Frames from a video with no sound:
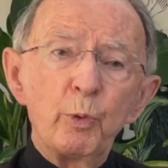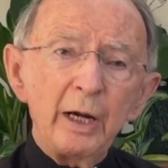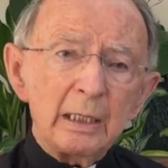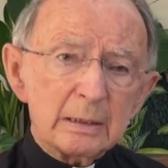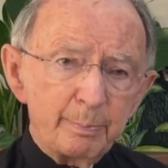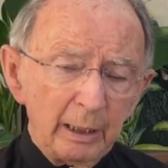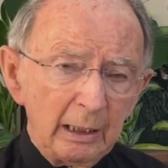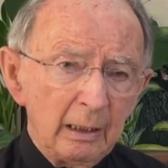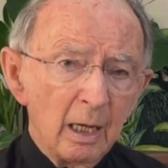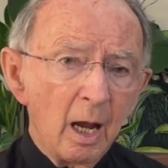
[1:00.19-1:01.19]
brings
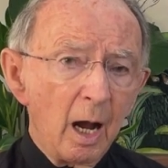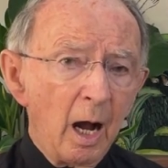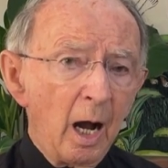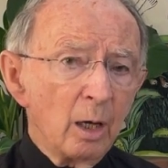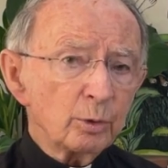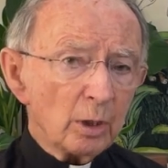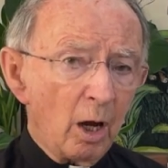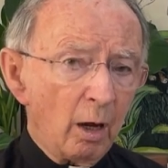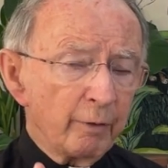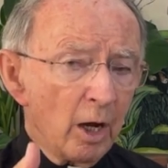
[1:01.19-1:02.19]
me out
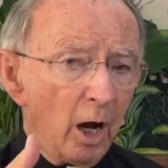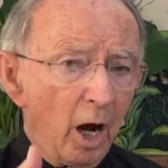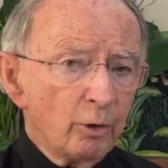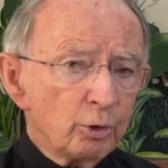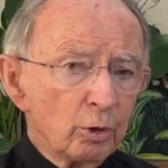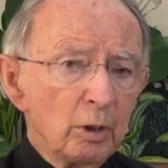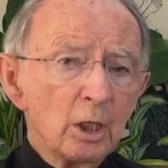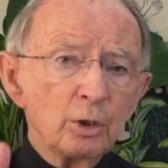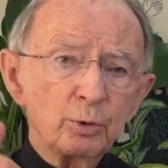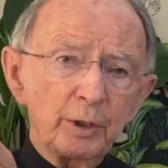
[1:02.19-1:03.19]
of hunger
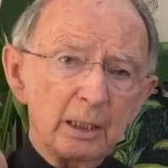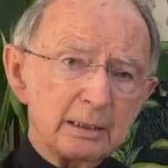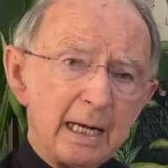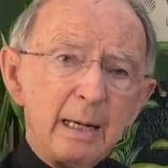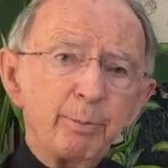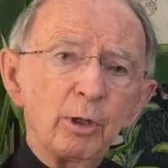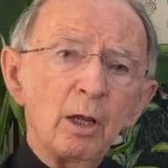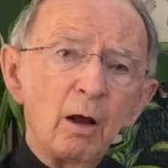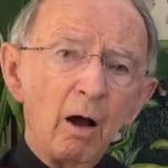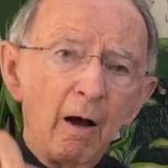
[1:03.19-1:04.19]
to the table
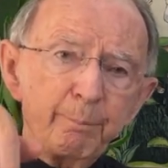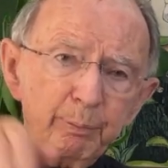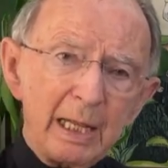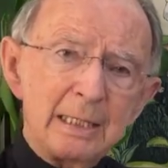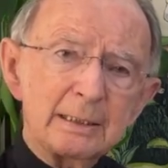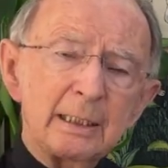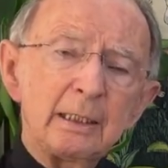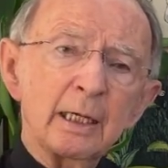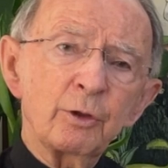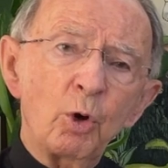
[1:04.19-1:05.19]
of
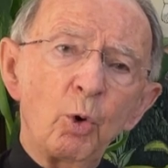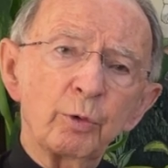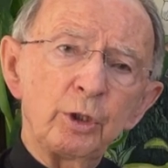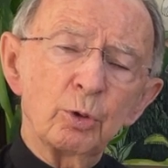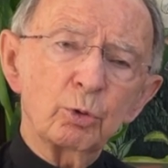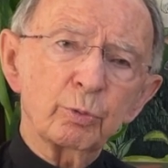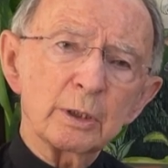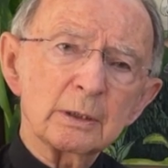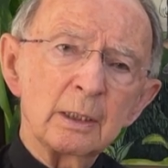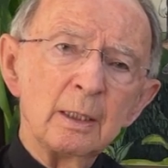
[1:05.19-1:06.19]
plenty in the Holy
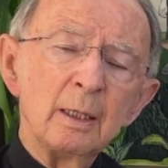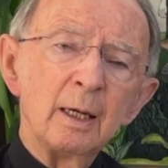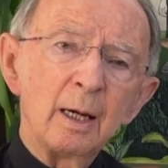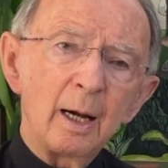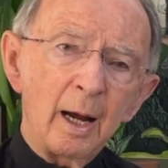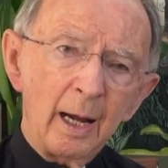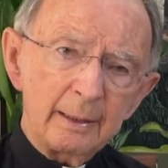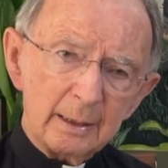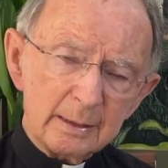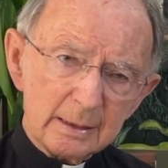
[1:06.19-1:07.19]
Eucharist. I
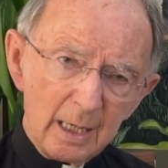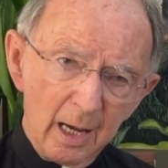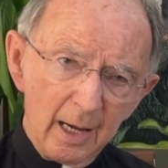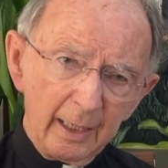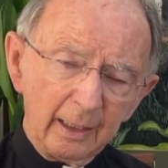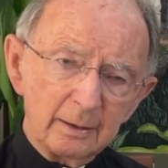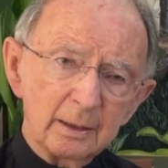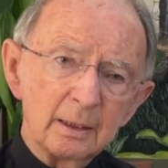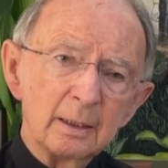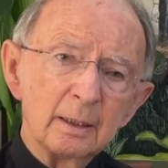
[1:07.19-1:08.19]
decide
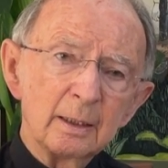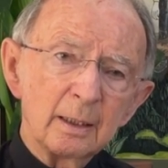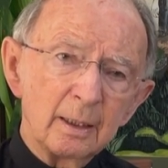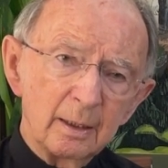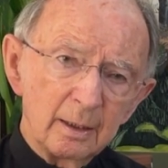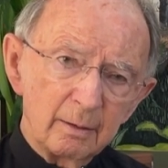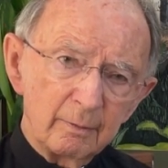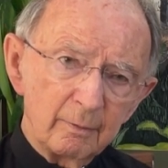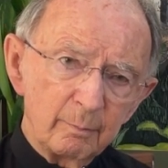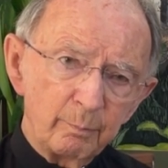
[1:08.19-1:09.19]

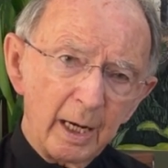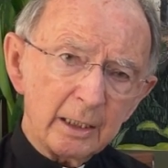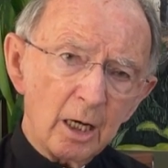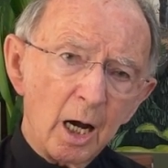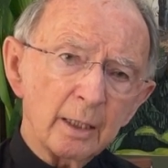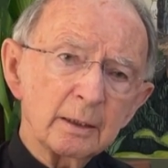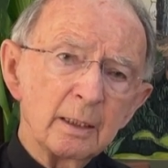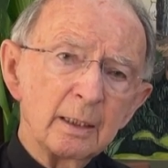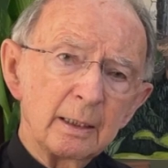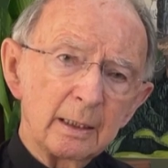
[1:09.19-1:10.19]
my God
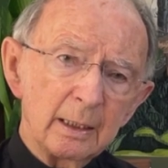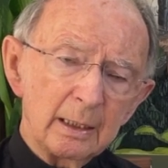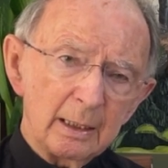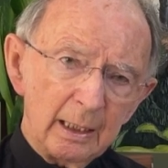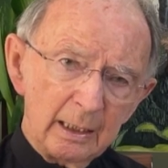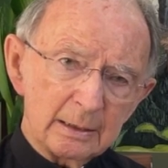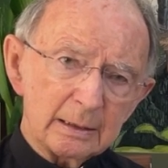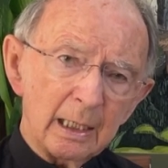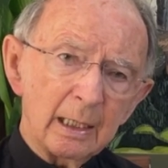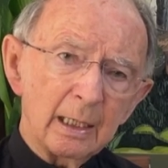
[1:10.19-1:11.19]
is
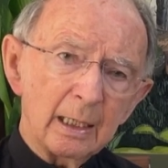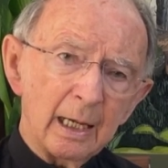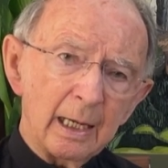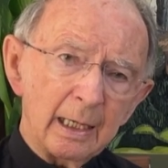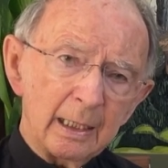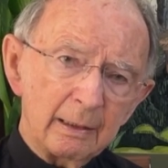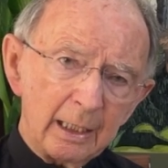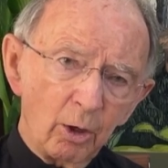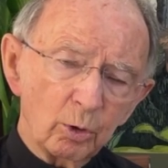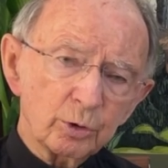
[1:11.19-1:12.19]
in
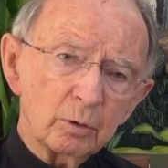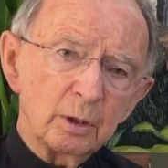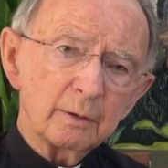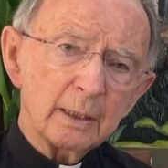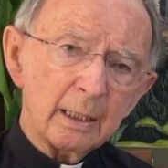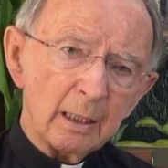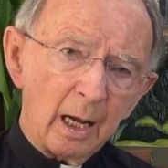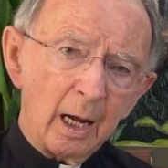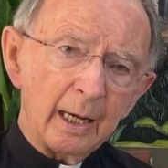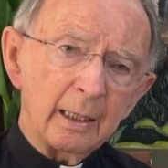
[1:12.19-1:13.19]
the altar that
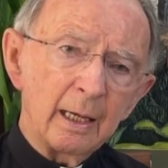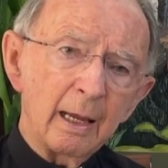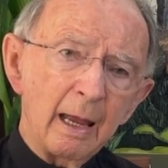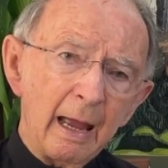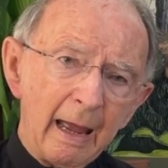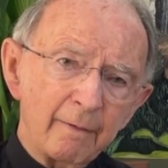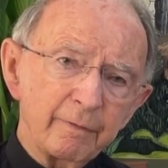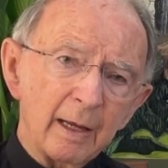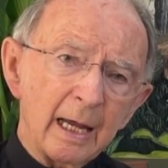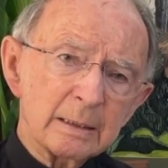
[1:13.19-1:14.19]
I have
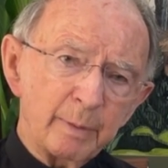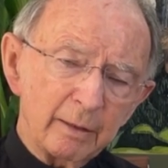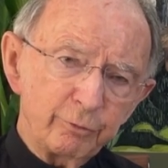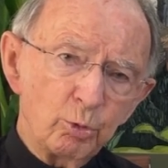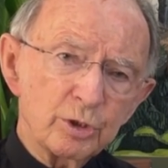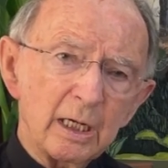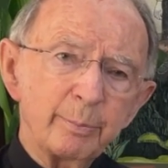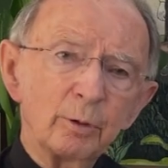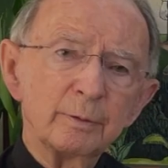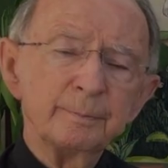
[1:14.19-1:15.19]
as my food
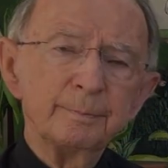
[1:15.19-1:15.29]
table.